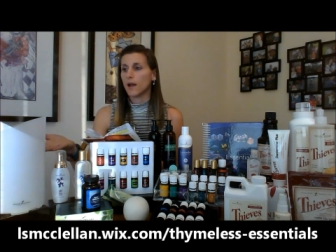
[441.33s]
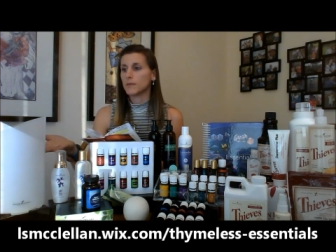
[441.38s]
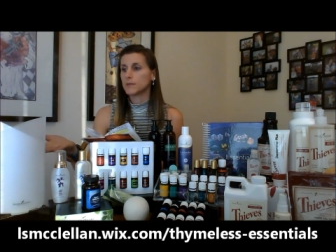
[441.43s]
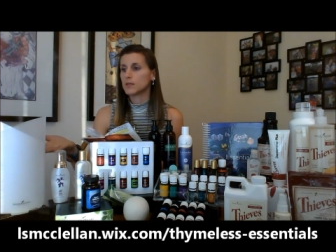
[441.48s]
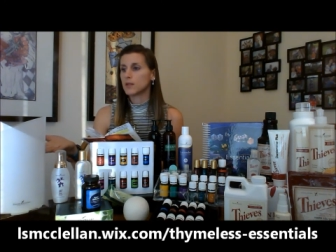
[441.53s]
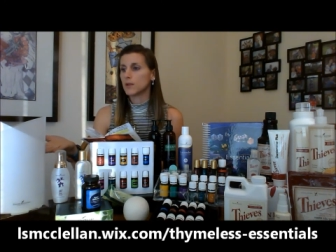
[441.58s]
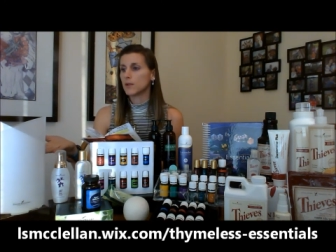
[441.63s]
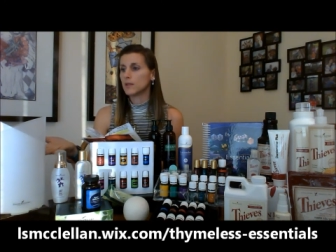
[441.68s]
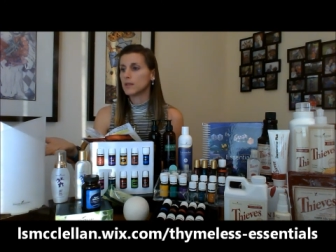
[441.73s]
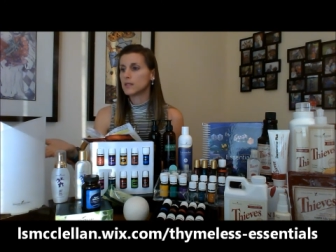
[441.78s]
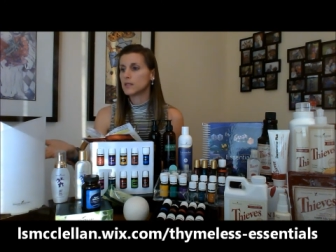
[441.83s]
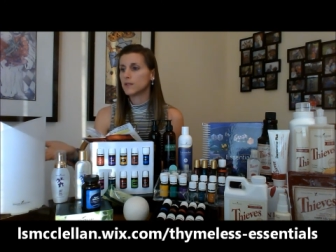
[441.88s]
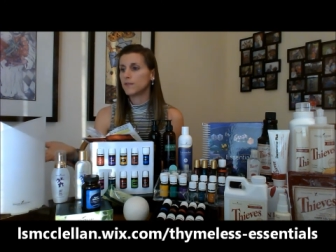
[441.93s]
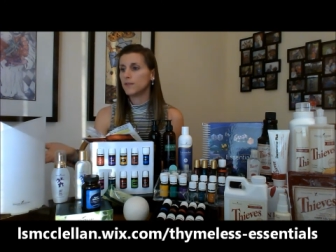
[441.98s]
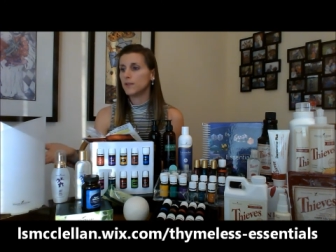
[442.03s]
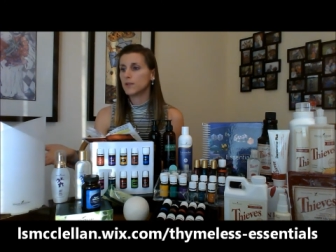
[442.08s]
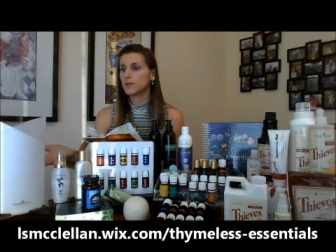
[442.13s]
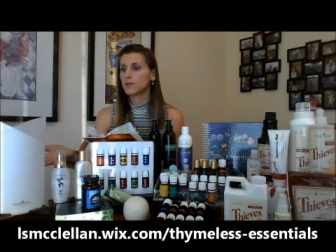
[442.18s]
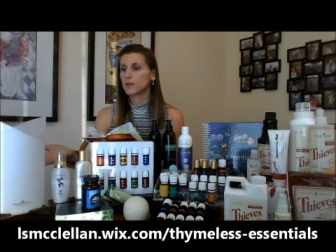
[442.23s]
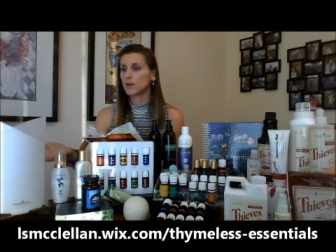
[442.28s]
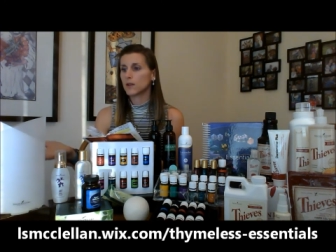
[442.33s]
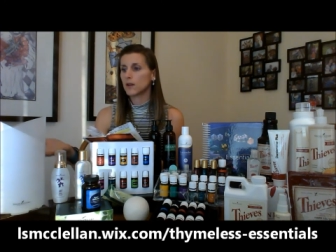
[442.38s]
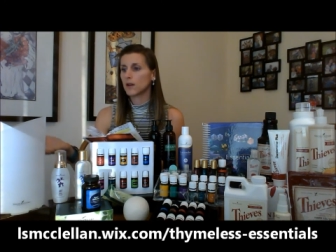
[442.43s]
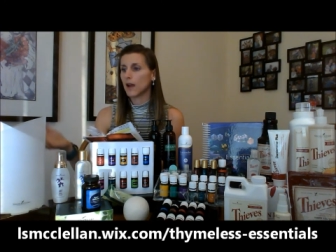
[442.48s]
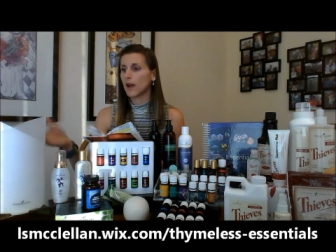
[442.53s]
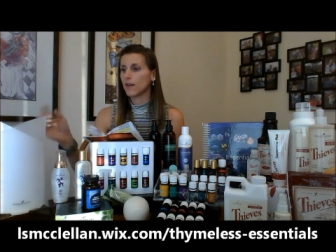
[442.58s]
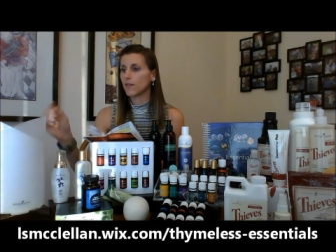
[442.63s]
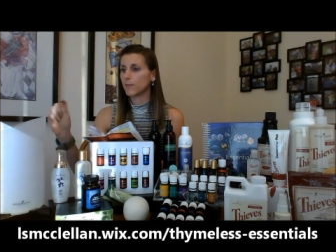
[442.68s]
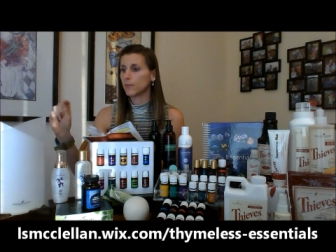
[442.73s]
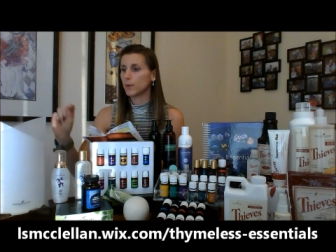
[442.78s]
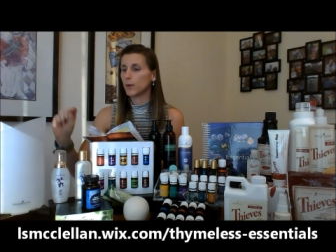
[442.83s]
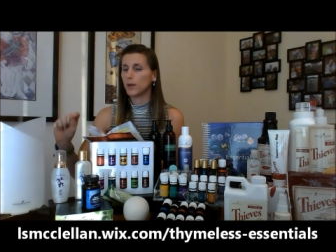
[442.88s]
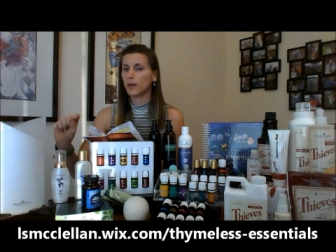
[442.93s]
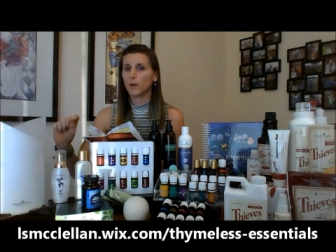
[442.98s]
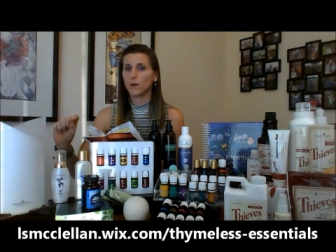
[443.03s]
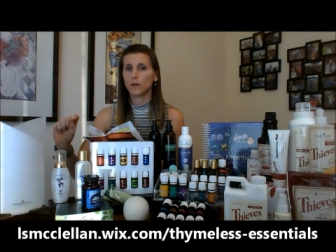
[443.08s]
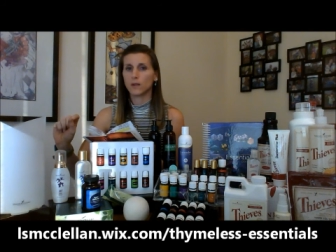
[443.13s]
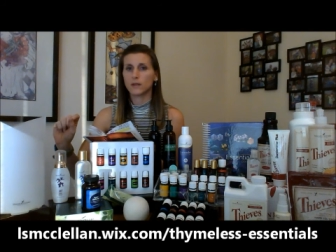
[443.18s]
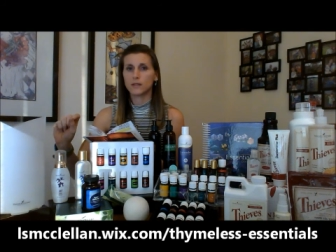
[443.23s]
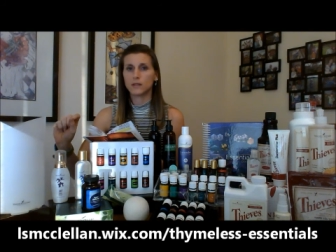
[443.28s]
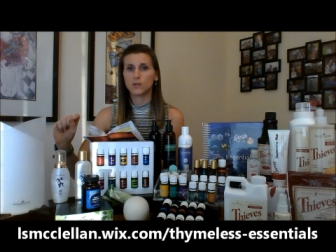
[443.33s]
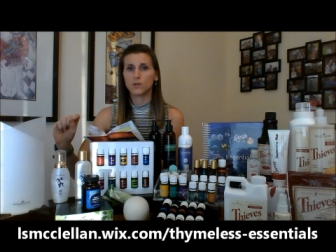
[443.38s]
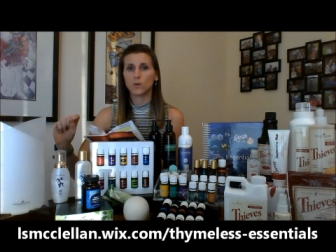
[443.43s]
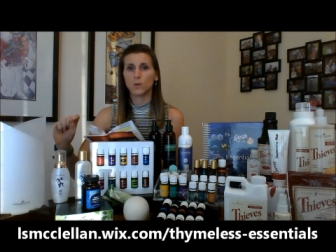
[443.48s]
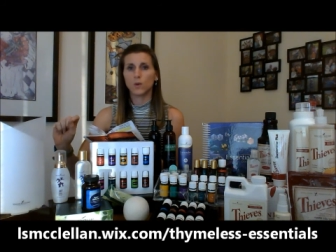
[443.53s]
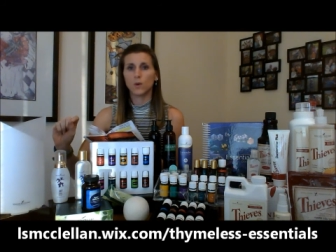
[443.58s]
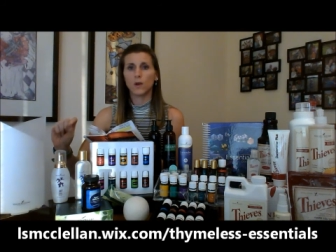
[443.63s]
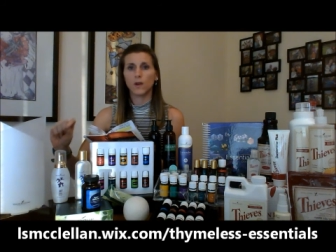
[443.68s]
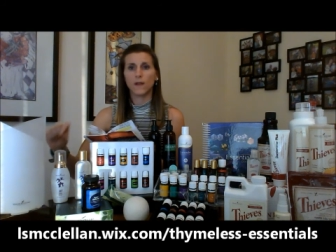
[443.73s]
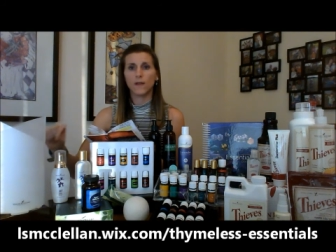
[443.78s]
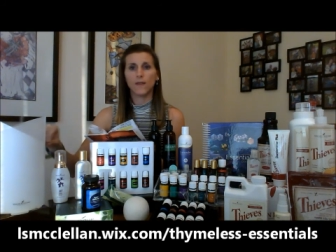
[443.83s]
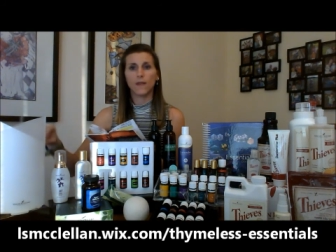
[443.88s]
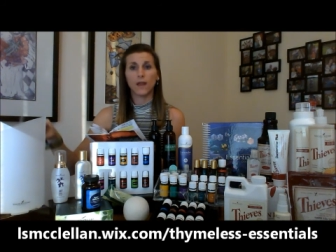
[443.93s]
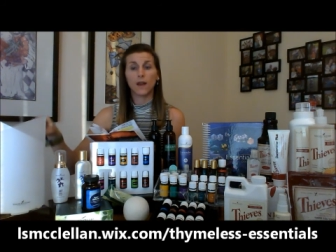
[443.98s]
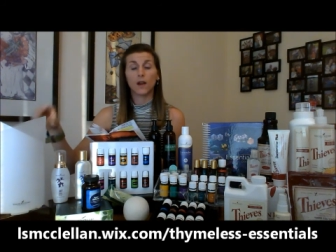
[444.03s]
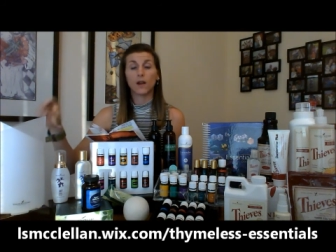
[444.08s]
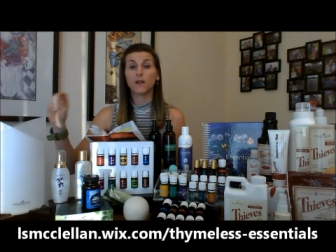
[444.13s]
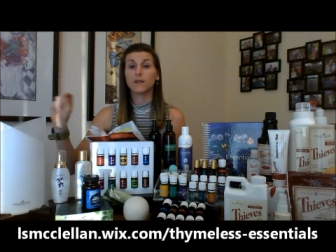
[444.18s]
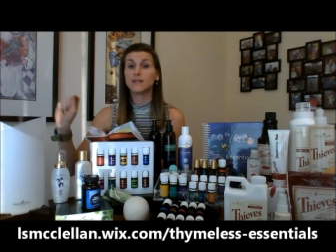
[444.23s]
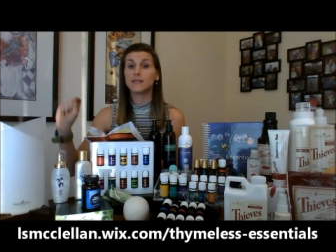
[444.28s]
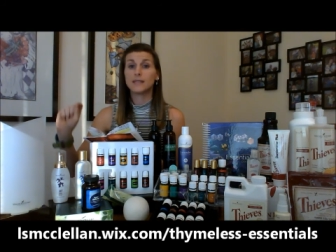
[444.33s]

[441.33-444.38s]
So this diffuser, I've put essential oil in there,